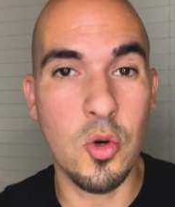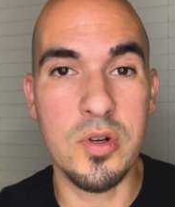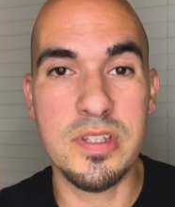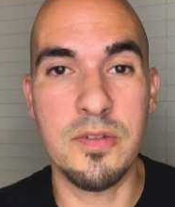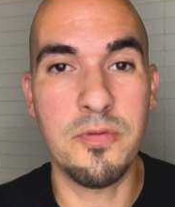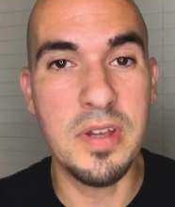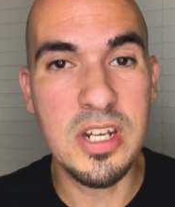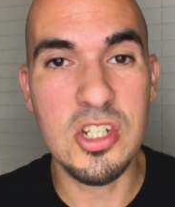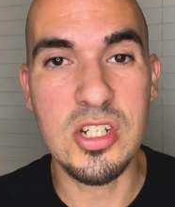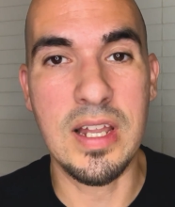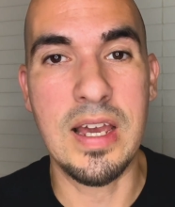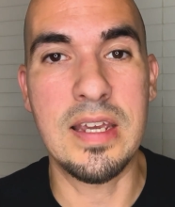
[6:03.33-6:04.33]
towards the
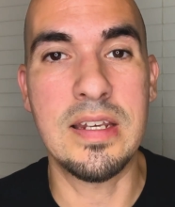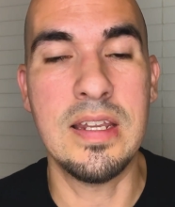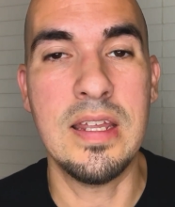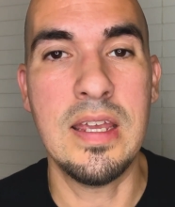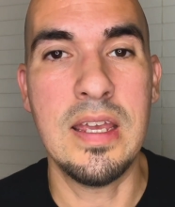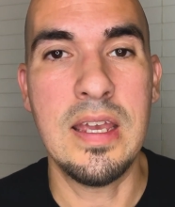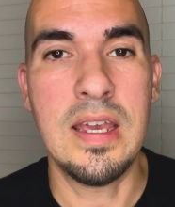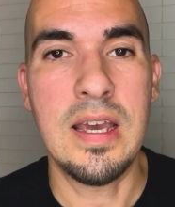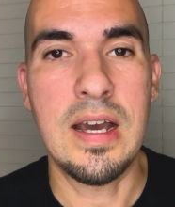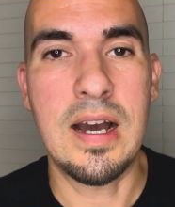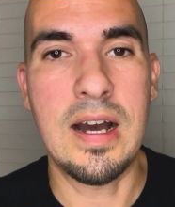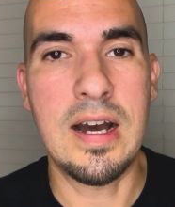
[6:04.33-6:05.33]
finish line,
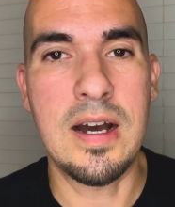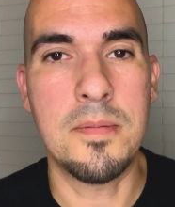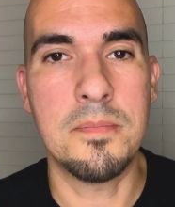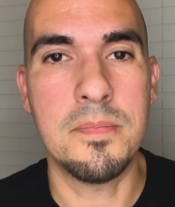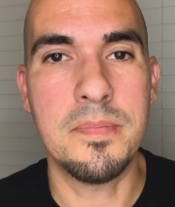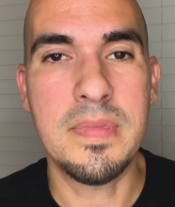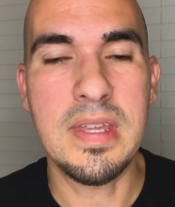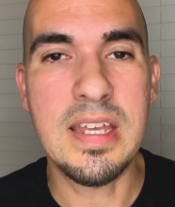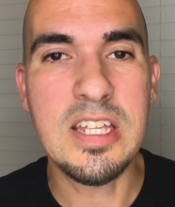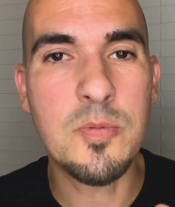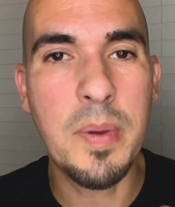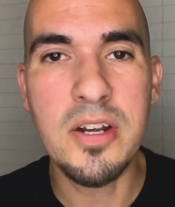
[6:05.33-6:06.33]

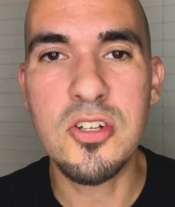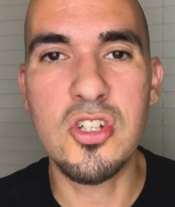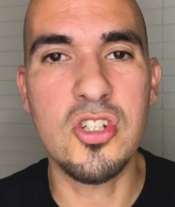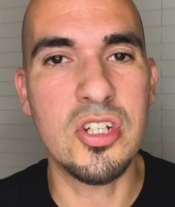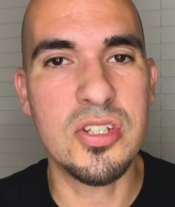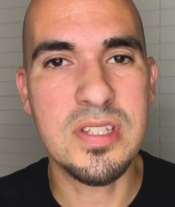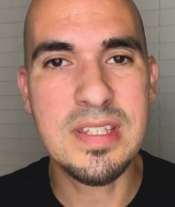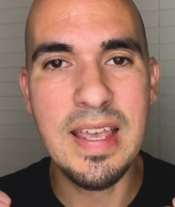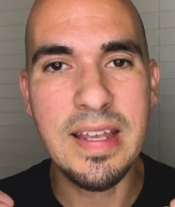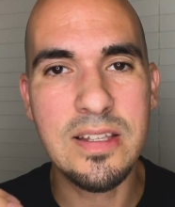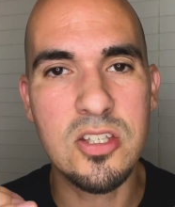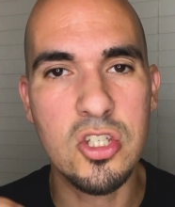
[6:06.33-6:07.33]
it's better to just
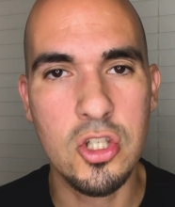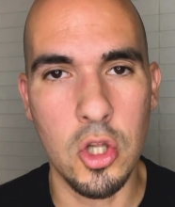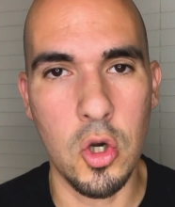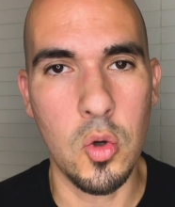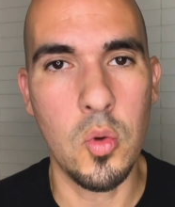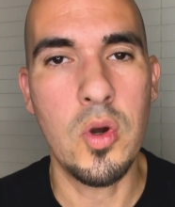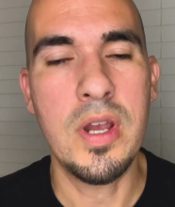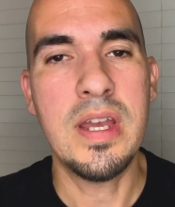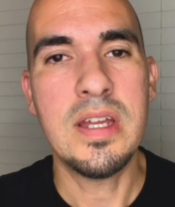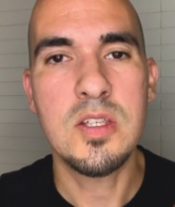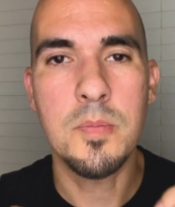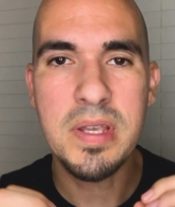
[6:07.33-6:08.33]
take it slow,
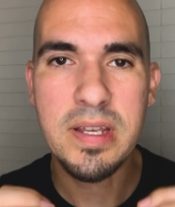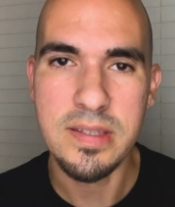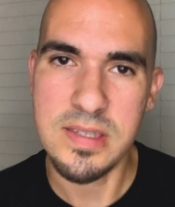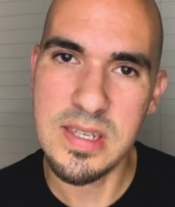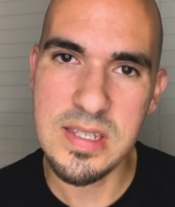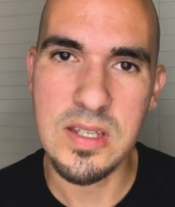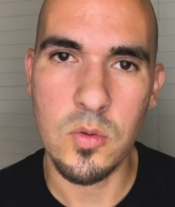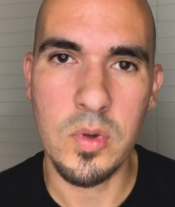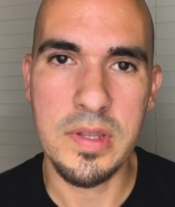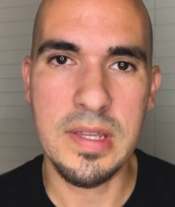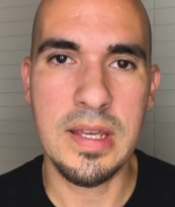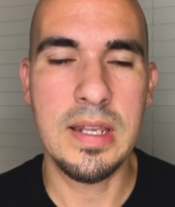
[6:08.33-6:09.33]
to be consistent
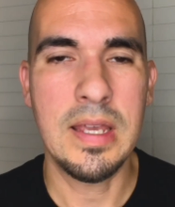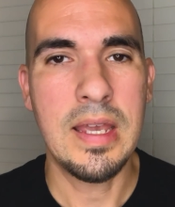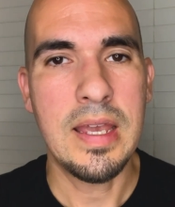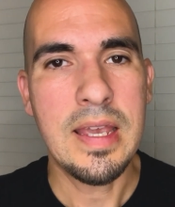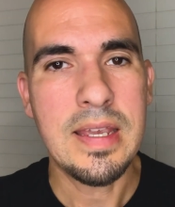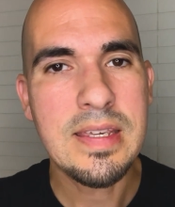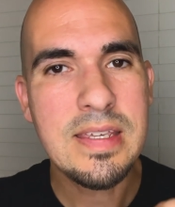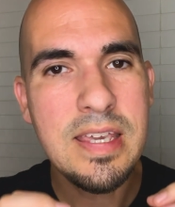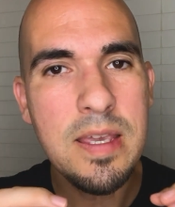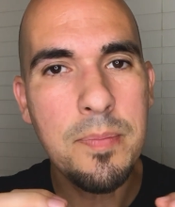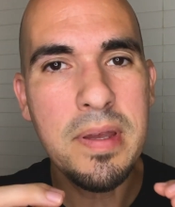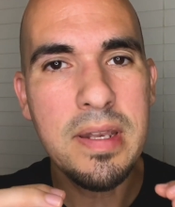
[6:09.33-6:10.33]
with it.
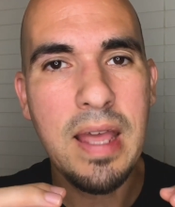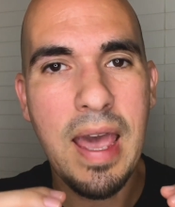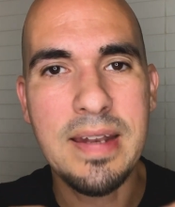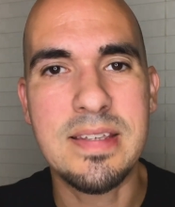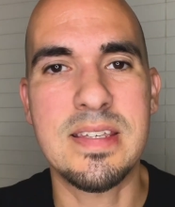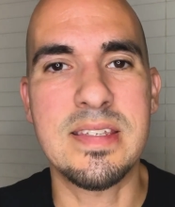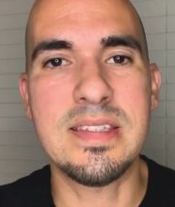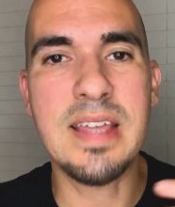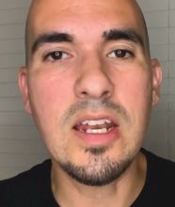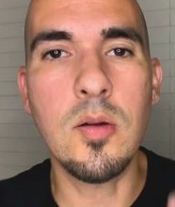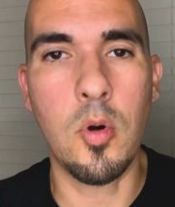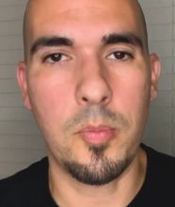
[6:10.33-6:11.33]
Keep it at a
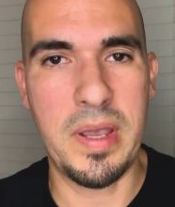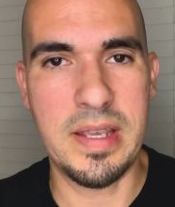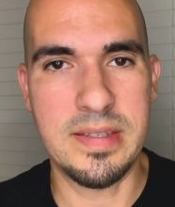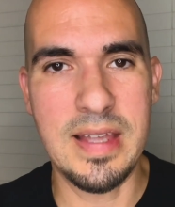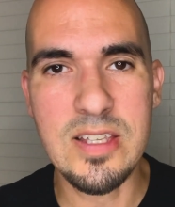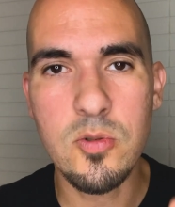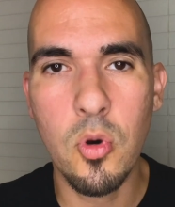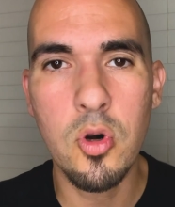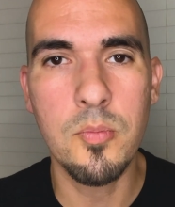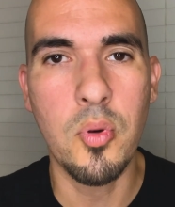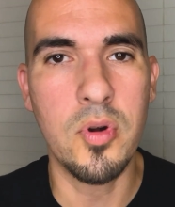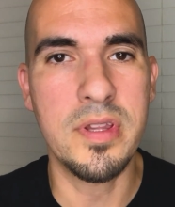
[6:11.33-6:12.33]
sustainable pace. That's more
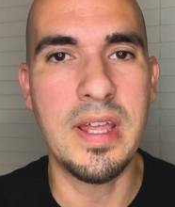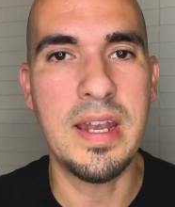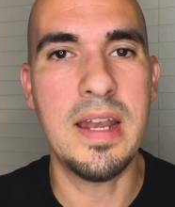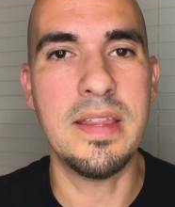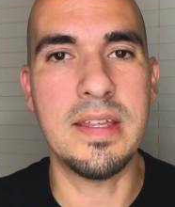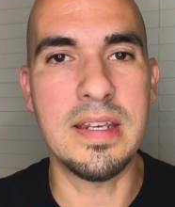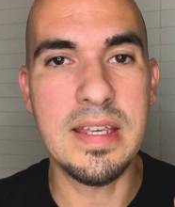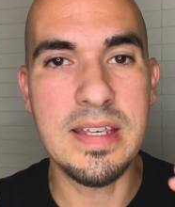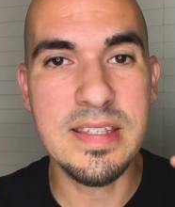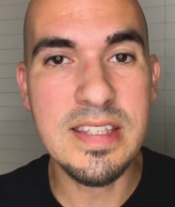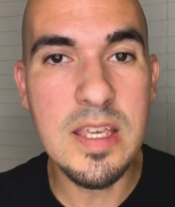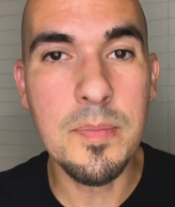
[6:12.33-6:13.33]
important than anything,
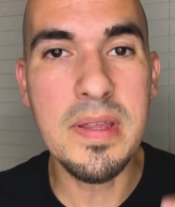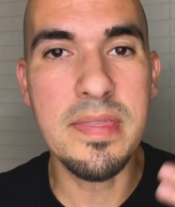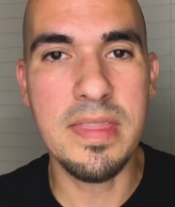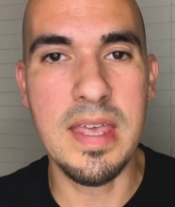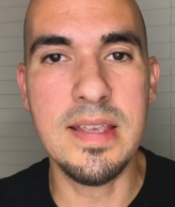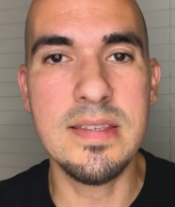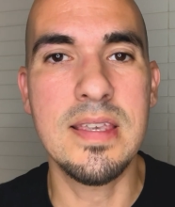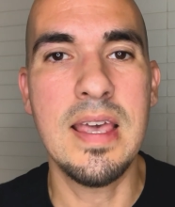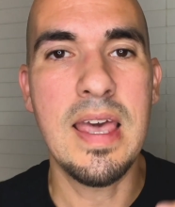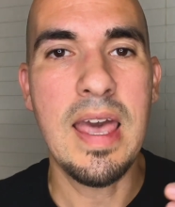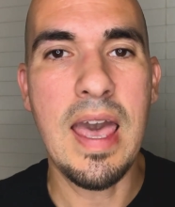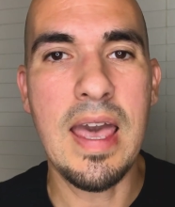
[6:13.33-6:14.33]
is keeping things